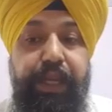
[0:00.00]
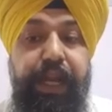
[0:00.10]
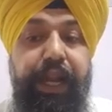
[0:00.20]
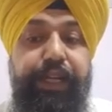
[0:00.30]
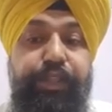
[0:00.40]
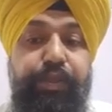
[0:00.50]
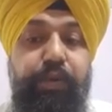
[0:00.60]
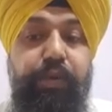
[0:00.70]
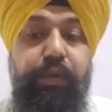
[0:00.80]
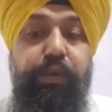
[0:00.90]
and
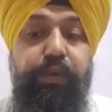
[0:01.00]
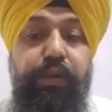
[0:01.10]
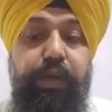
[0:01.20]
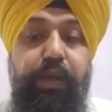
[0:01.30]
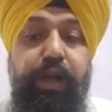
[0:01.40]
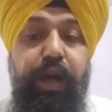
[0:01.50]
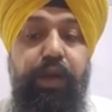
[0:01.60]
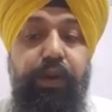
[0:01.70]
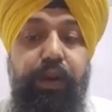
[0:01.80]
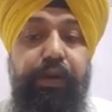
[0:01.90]
you
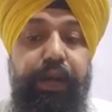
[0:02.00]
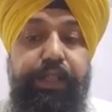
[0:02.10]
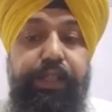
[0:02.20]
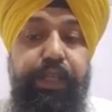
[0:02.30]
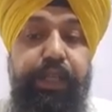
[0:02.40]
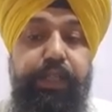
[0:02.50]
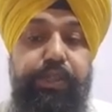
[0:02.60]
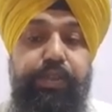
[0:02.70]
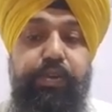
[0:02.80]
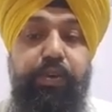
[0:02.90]
are not ready
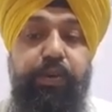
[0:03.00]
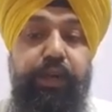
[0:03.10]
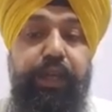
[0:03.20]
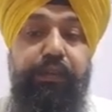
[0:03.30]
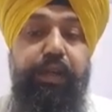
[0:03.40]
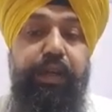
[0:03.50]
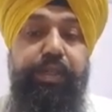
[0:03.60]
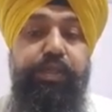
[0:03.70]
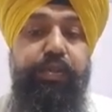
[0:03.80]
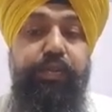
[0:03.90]
to even
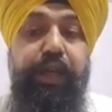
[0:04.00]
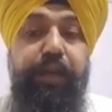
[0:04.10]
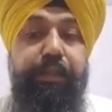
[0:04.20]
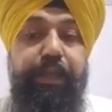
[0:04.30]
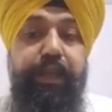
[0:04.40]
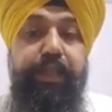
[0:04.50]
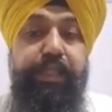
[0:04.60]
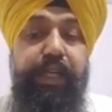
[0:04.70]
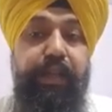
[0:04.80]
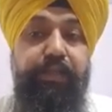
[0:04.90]
listen to the
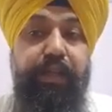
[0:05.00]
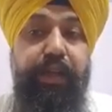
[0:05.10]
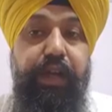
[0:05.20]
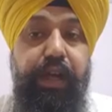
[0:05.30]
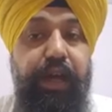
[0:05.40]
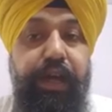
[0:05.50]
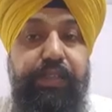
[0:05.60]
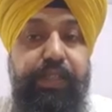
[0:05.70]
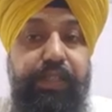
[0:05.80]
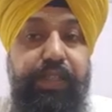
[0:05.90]
scientific
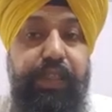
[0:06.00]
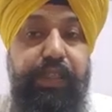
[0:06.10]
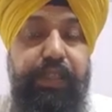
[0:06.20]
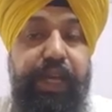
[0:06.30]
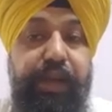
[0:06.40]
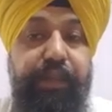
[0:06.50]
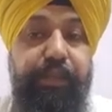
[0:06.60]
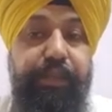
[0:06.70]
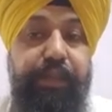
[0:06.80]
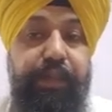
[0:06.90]
analysis, then
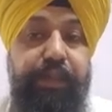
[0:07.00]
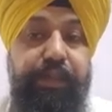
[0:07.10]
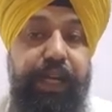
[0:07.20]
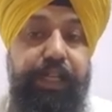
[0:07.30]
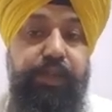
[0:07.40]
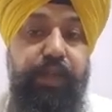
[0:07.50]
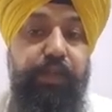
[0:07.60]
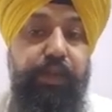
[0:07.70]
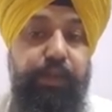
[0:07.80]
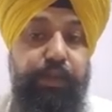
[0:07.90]
that is not
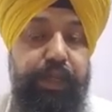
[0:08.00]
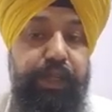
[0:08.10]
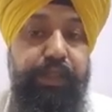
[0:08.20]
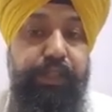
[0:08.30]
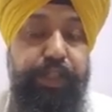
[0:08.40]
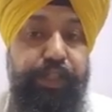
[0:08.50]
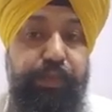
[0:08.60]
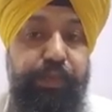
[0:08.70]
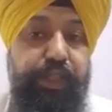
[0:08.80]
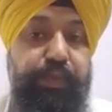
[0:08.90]
going to be
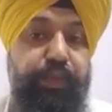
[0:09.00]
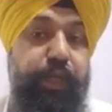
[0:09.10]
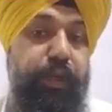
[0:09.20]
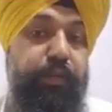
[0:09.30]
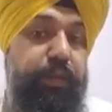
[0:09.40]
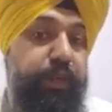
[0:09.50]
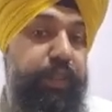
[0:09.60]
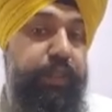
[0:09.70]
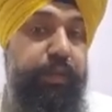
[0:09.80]
changed. Because we are human beings,